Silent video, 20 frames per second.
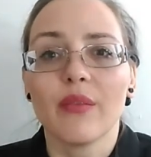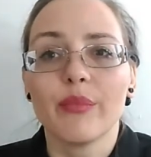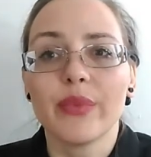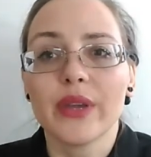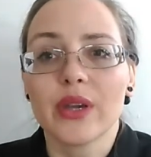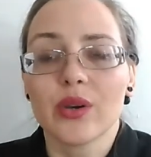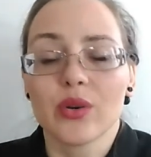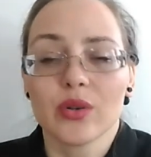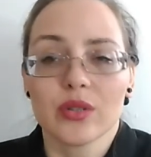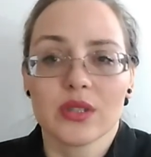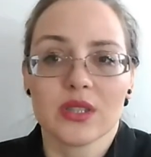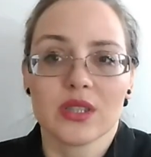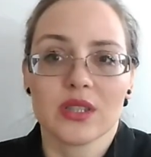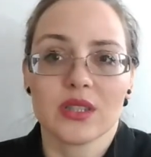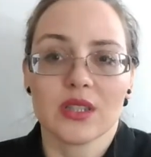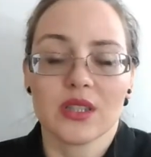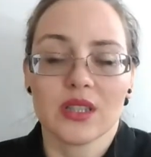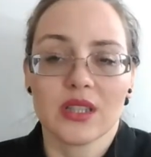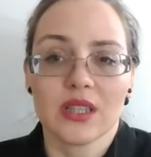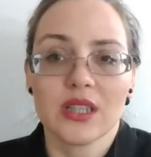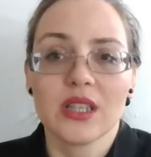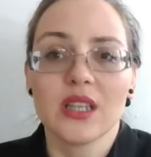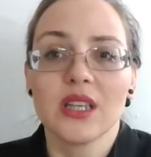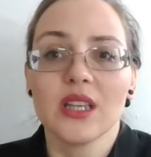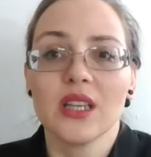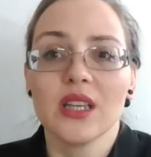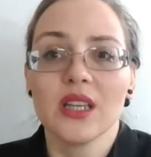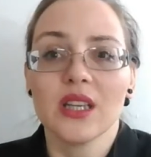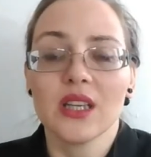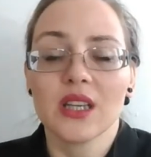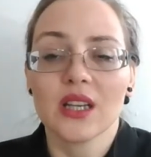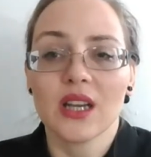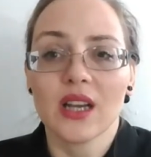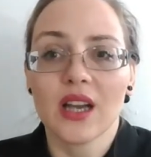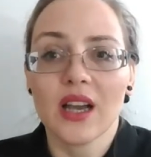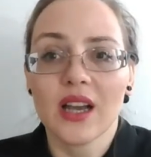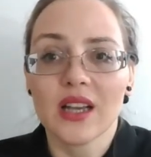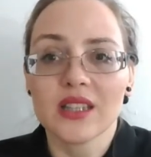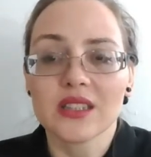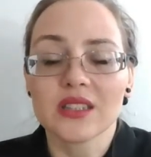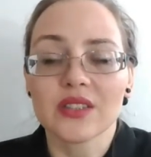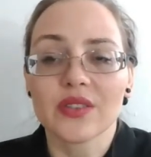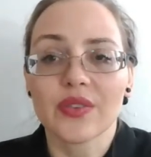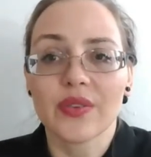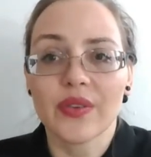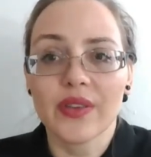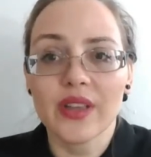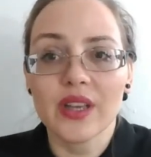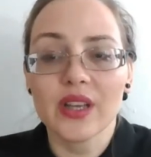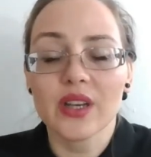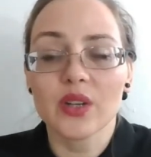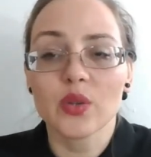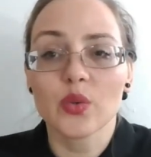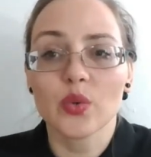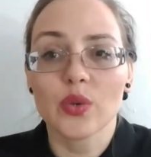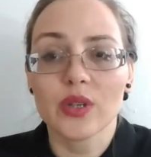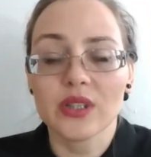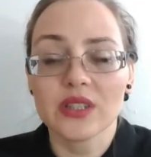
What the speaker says: because he has fear to